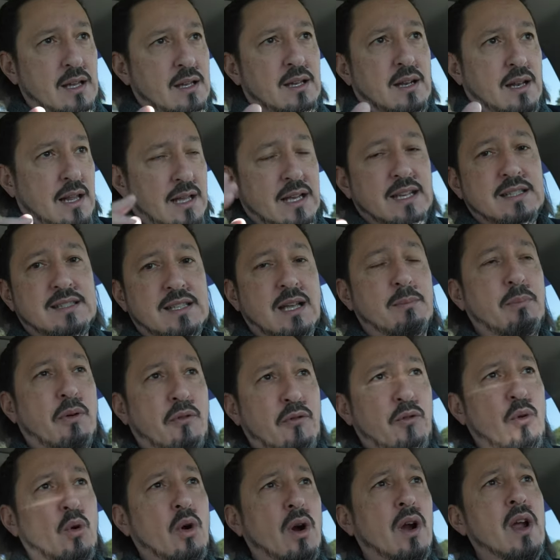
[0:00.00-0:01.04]
like I said
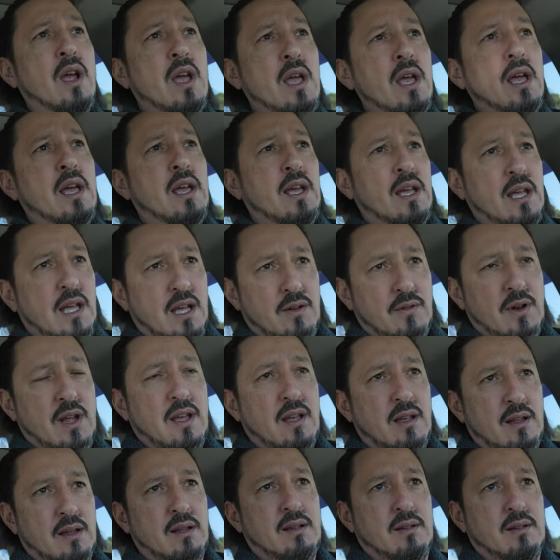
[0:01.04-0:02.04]
before, if, uh,